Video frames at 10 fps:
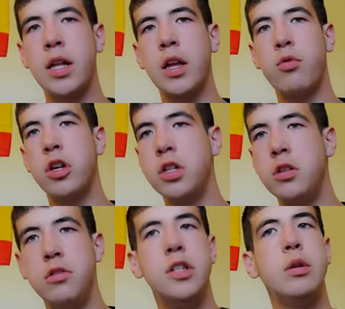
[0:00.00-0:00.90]
they wanted
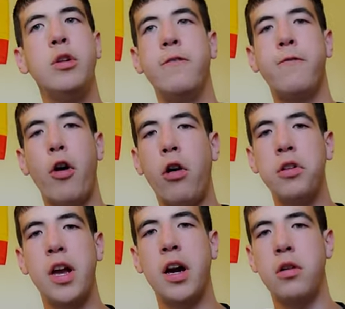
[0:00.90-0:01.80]
to see me fall
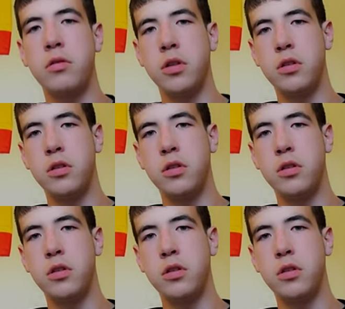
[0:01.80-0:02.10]
down.